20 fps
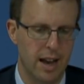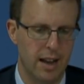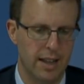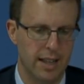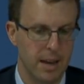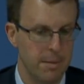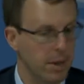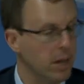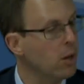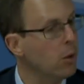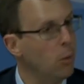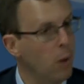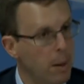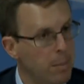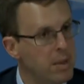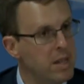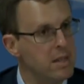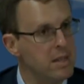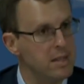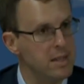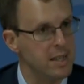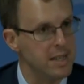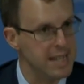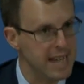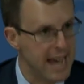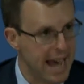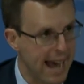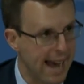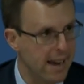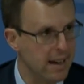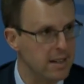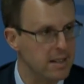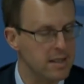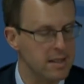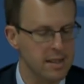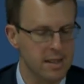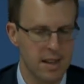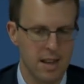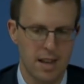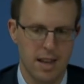chemical weapons
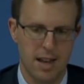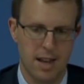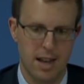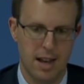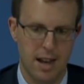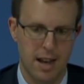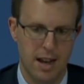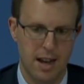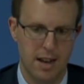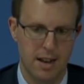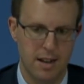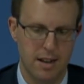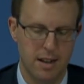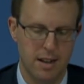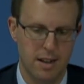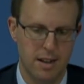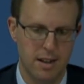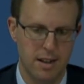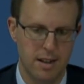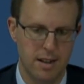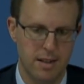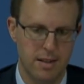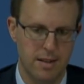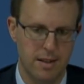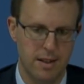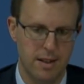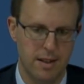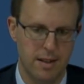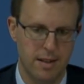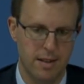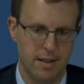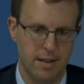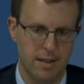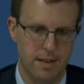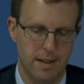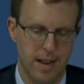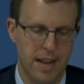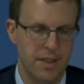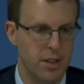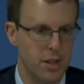attacks. Uh, uh, uh,
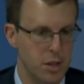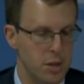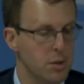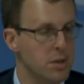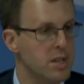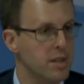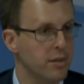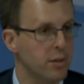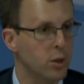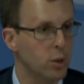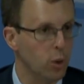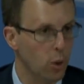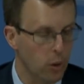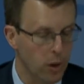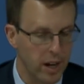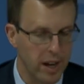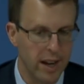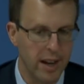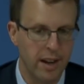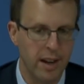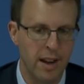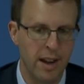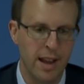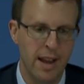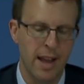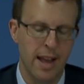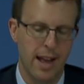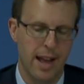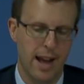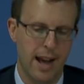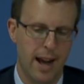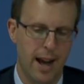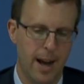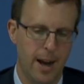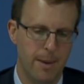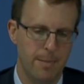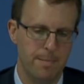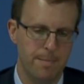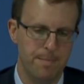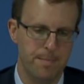and the use of chlorine.
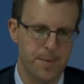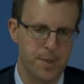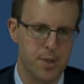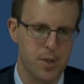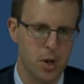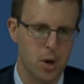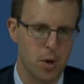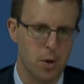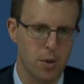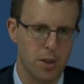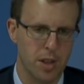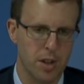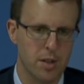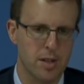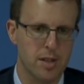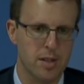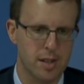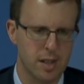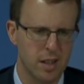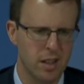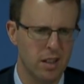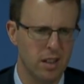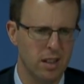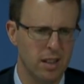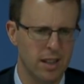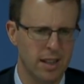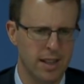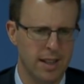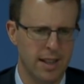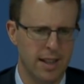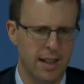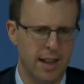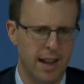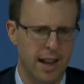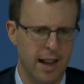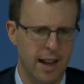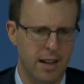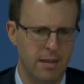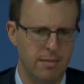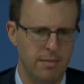Um, so there's still,
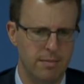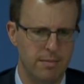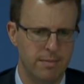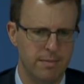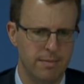um,